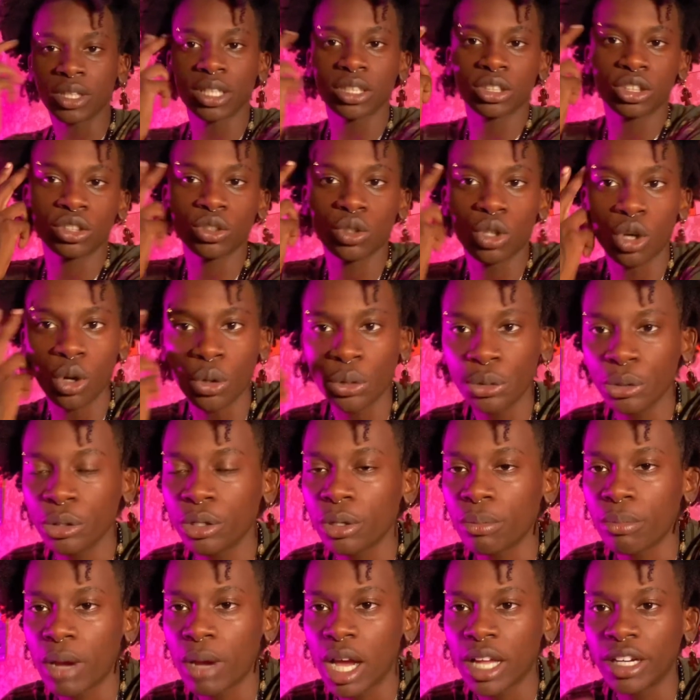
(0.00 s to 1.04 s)
to go through your
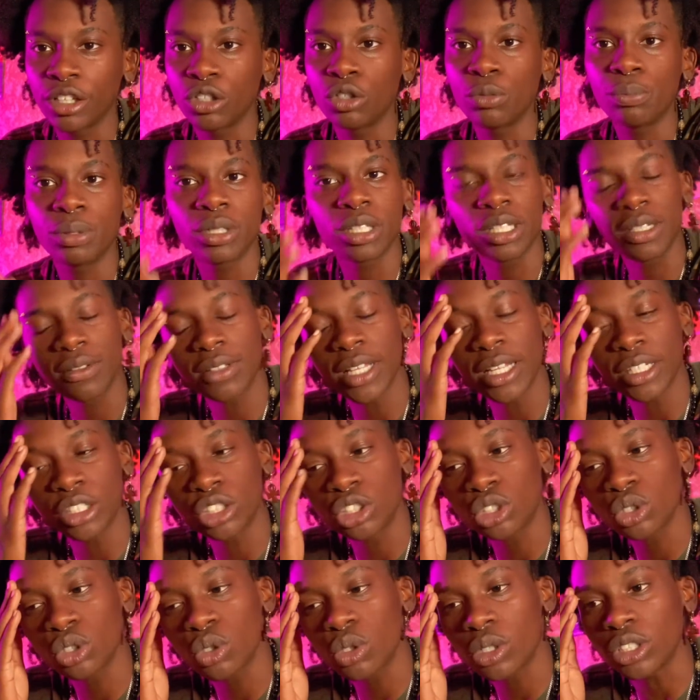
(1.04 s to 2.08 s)
mind and you believe that it's
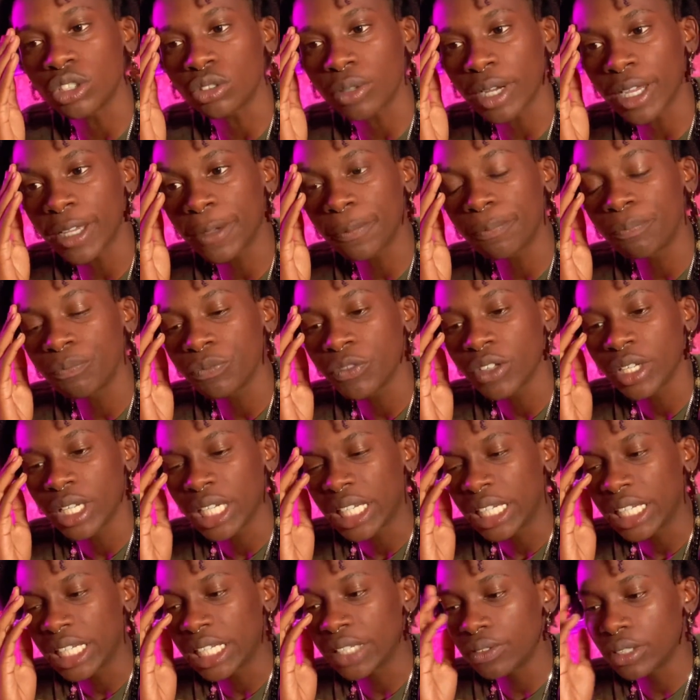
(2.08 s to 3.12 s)
yours, right?
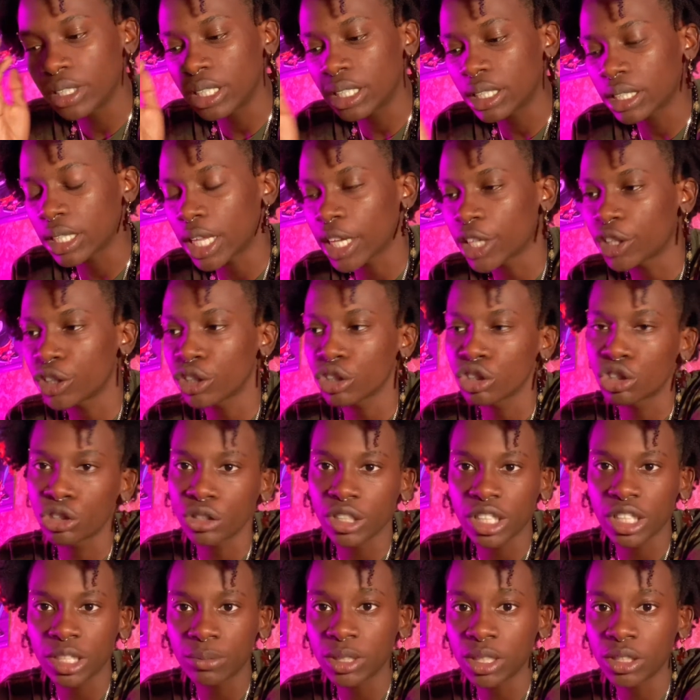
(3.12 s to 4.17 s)
Even then, like, your
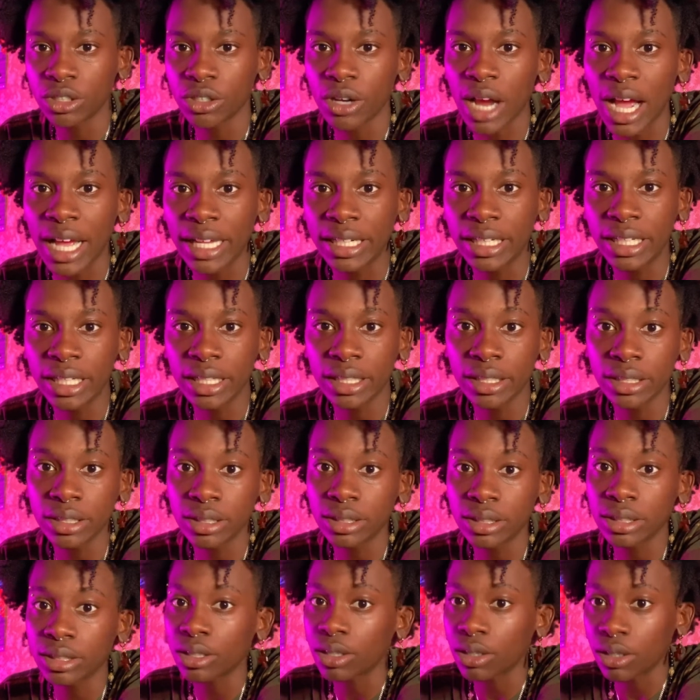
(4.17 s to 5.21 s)
dreams and your
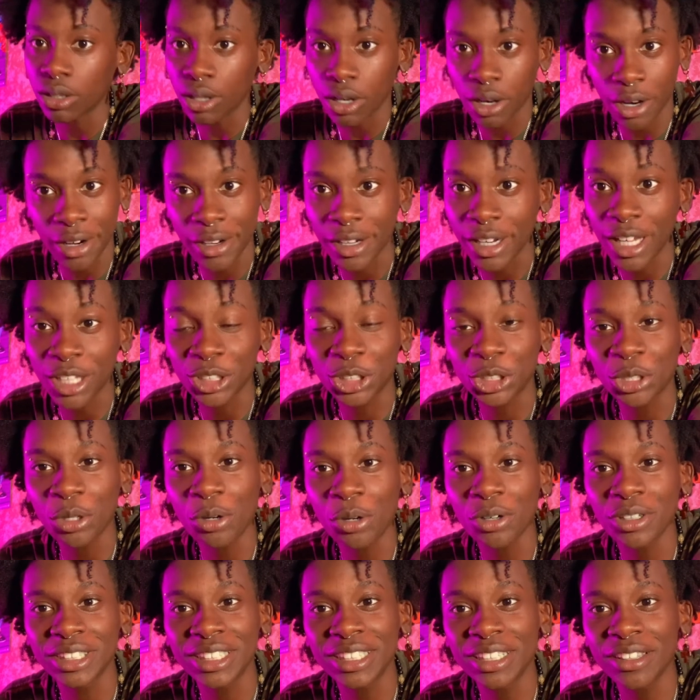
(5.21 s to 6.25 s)
ideas are not
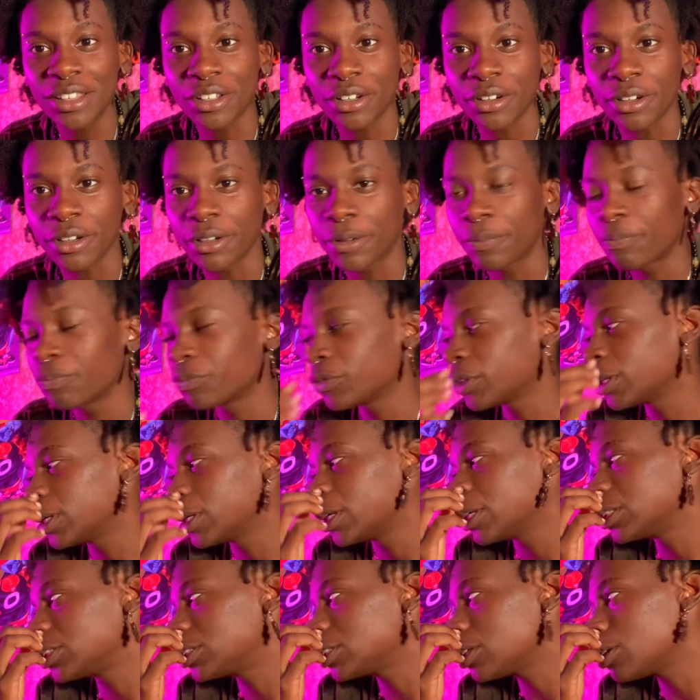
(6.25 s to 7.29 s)
yours either.
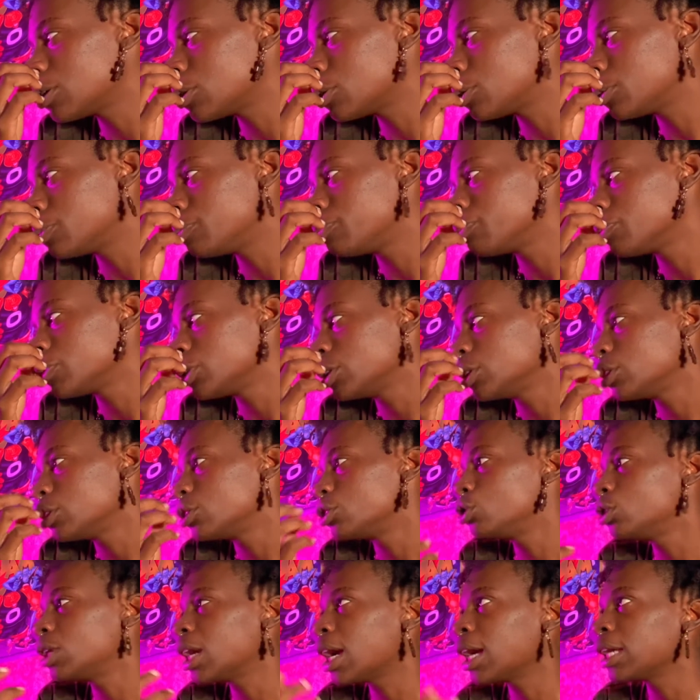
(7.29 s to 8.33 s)
So
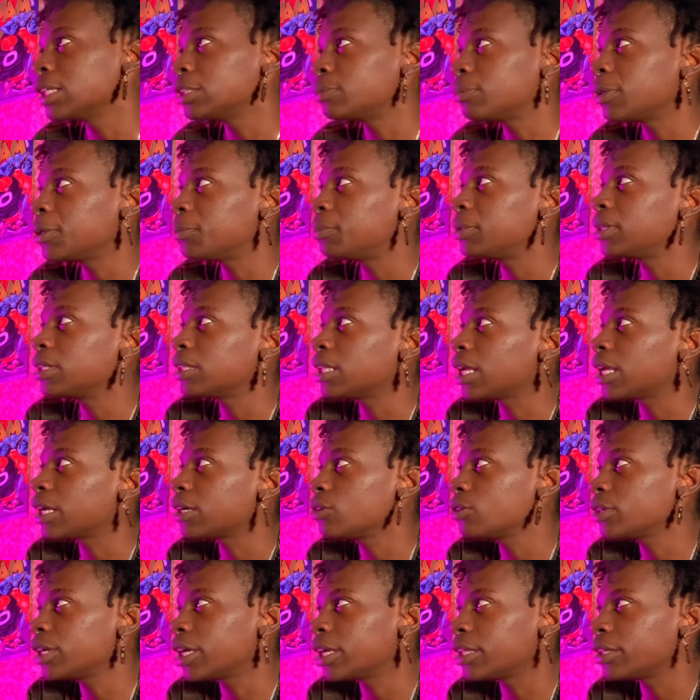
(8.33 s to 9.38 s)
you guys may be like,
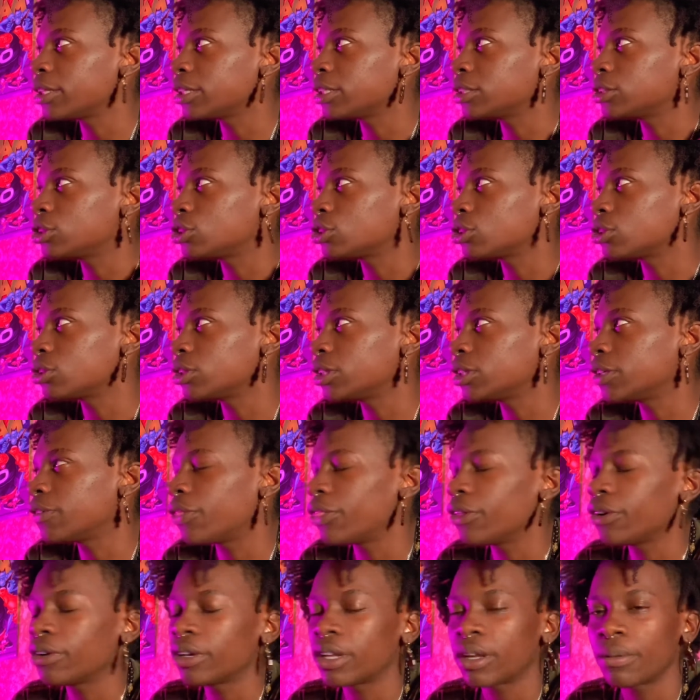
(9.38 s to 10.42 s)
okay, then, so if
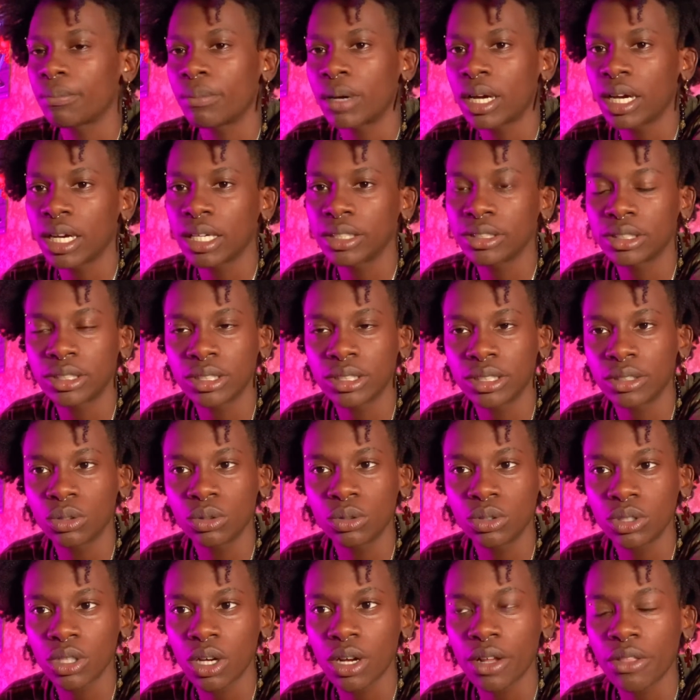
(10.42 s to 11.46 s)
they're not mine, then
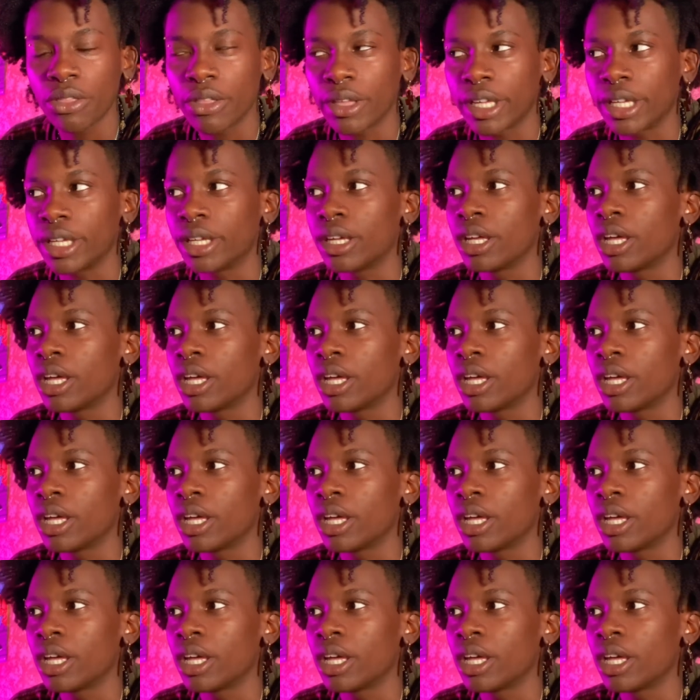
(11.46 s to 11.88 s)
whose are they?